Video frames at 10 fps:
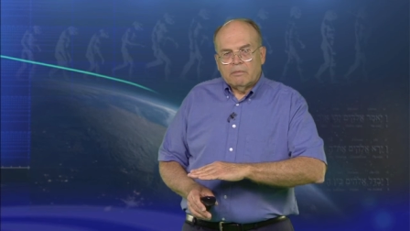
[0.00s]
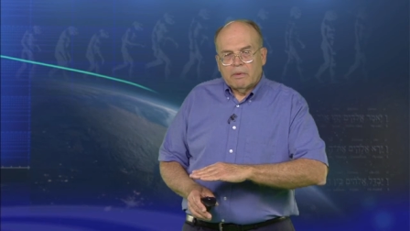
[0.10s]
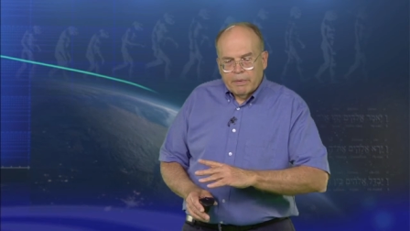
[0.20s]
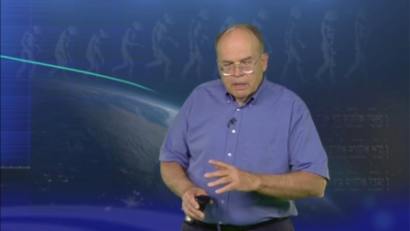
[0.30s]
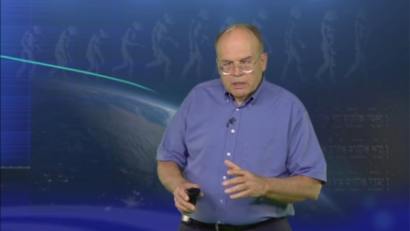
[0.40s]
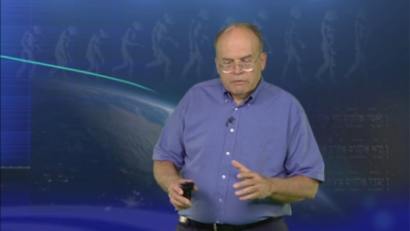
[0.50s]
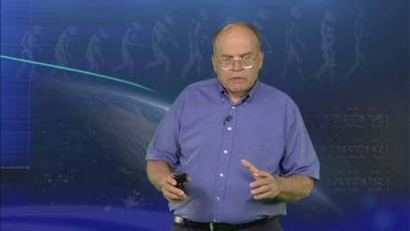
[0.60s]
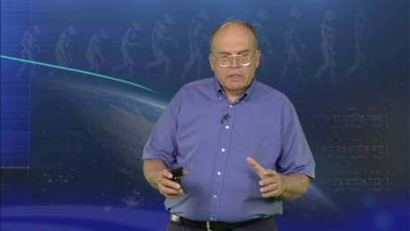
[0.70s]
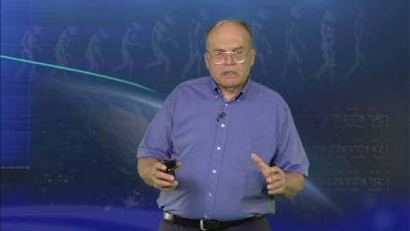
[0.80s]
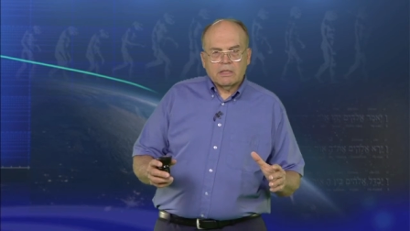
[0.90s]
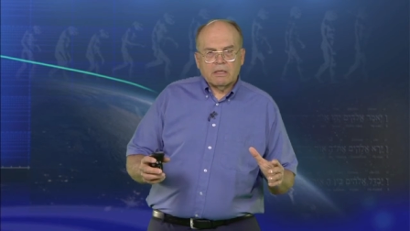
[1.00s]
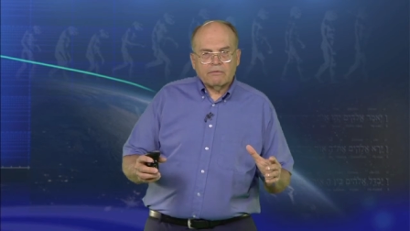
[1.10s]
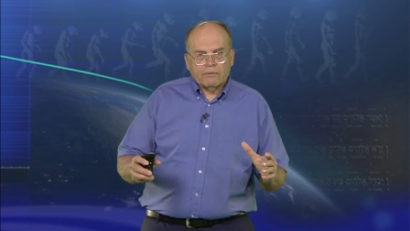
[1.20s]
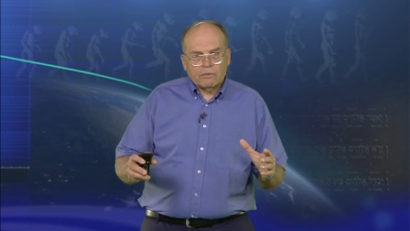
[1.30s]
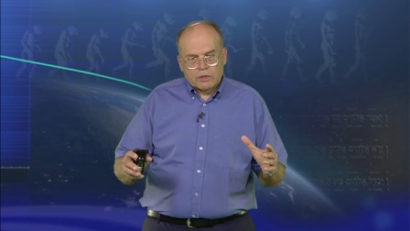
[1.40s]
But because of tectonic
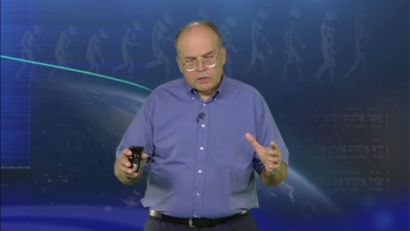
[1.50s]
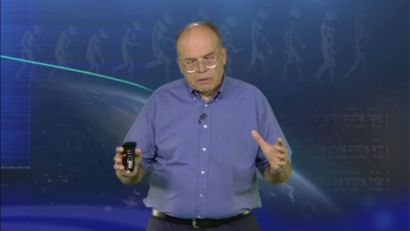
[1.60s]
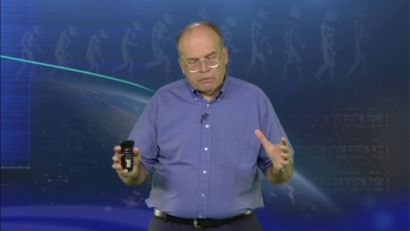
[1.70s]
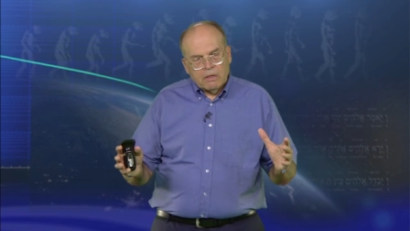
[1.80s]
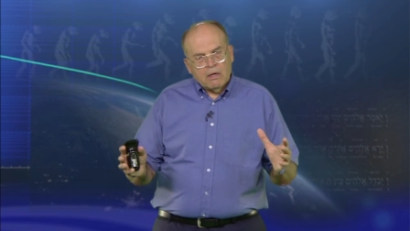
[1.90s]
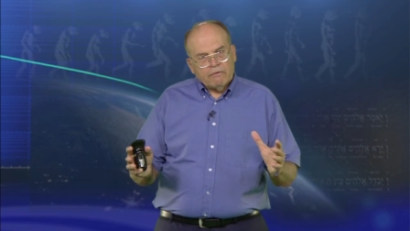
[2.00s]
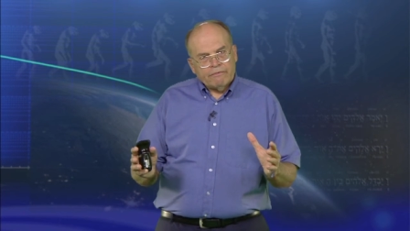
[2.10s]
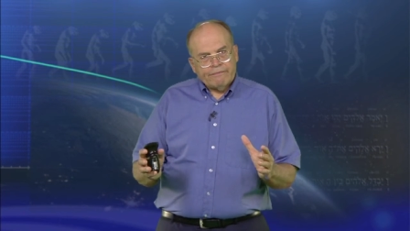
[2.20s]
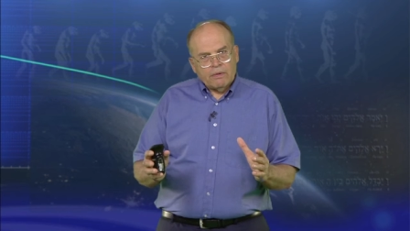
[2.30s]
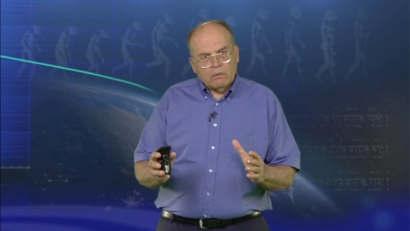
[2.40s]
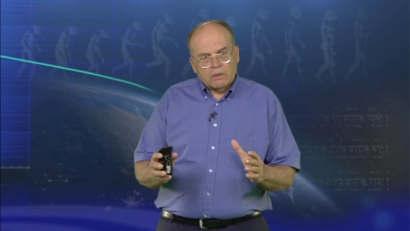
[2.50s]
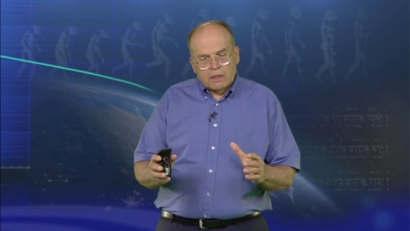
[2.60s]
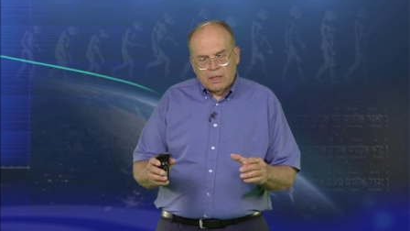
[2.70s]
forces, they were folded,